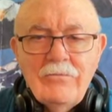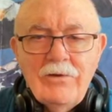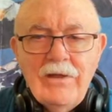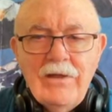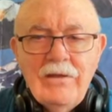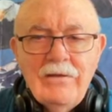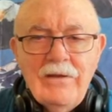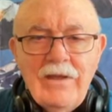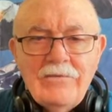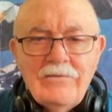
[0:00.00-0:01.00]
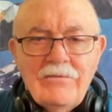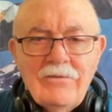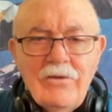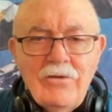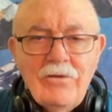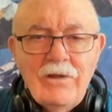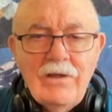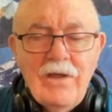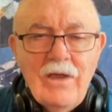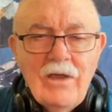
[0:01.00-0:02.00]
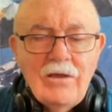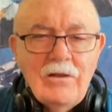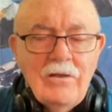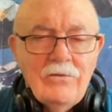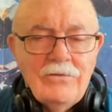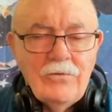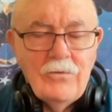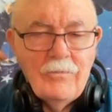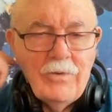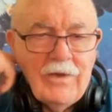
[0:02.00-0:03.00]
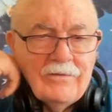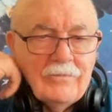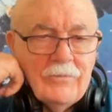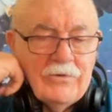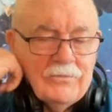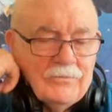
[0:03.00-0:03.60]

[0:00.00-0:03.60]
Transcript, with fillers: relating to national security close to impossible.